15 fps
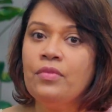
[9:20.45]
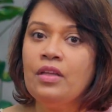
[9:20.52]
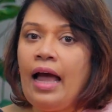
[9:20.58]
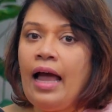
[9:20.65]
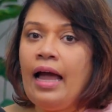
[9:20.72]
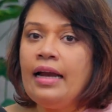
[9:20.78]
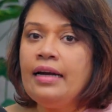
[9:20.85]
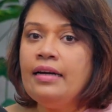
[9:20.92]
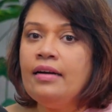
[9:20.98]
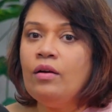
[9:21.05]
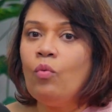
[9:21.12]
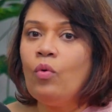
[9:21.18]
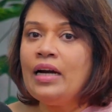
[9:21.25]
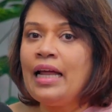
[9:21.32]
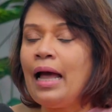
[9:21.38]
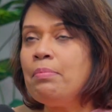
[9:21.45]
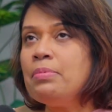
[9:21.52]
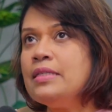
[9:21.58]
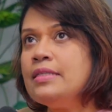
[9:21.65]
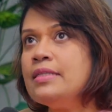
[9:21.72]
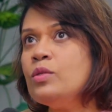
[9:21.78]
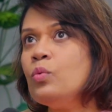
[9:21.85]
And what
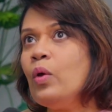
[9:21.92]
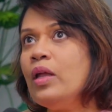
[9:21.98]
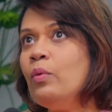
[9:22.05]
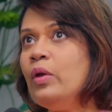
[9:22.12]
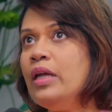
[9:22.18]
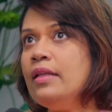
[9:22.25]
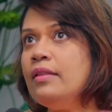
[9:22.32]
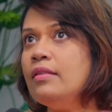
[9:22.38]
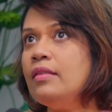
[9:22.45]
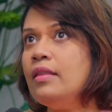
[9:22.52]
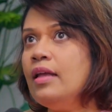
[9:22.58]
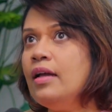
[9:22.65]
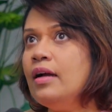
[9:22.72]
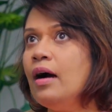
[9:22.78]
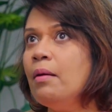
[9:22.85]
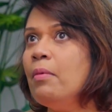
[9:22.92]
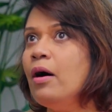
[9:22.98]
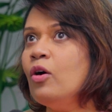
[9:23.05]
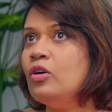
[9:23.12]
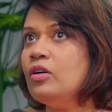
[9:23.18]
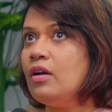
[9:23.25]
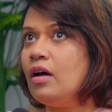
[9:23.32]
happens is when we think
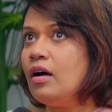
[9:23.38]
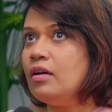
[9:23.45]
about